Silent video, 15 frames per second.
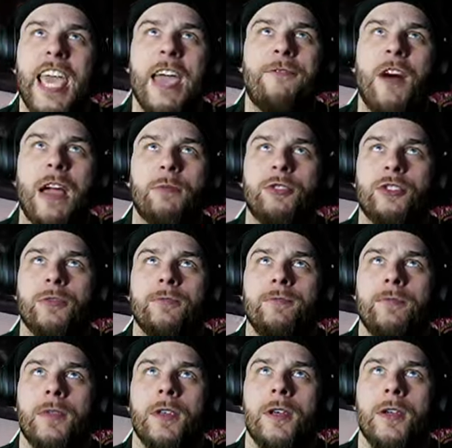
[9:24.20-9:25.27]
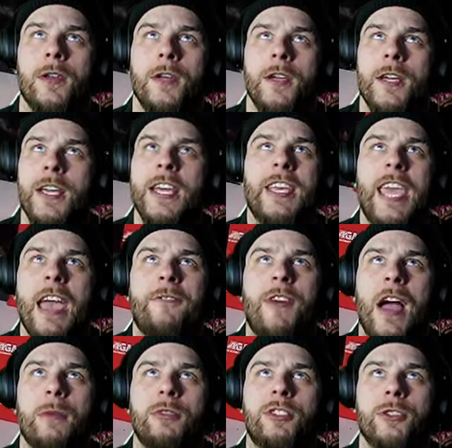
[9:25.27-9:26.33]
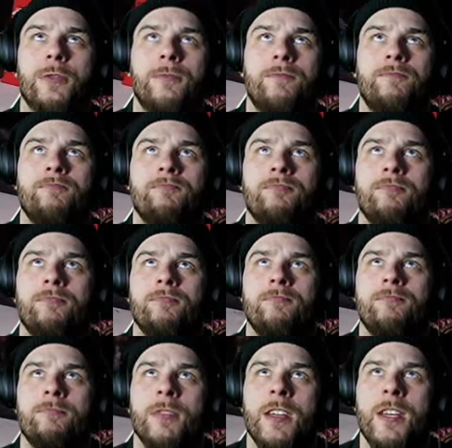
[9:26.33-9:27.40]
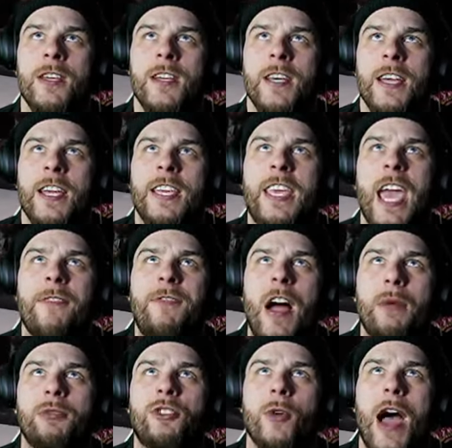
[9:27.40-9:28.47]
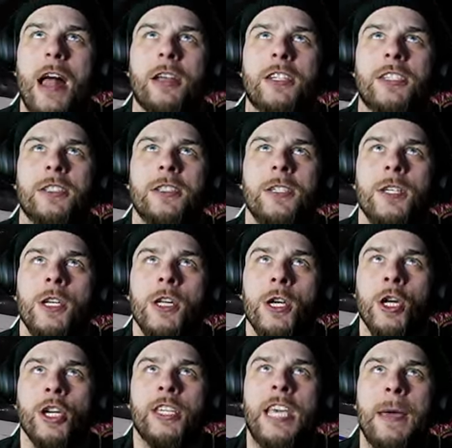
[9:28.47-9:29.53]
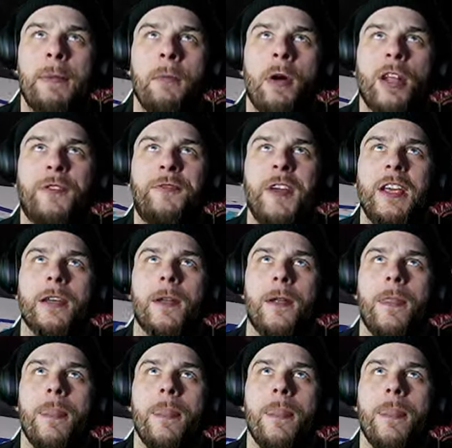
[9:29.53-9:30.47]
can't fight with you. He can't fight with you. He can't fight with you, Alex. Keep him on his feet.